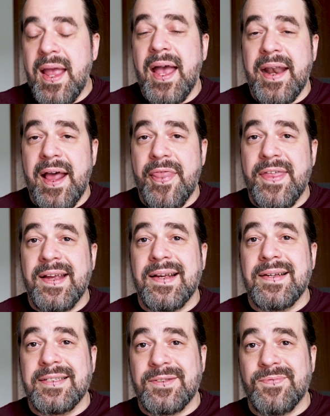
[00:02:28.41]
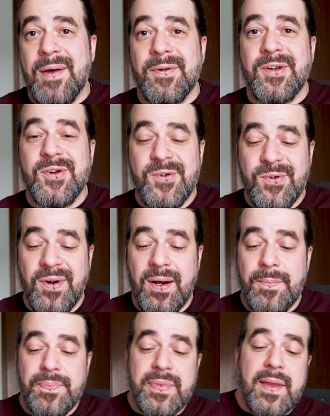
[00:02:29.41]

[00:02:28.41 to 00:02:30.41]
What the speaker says: and I think it's very cool.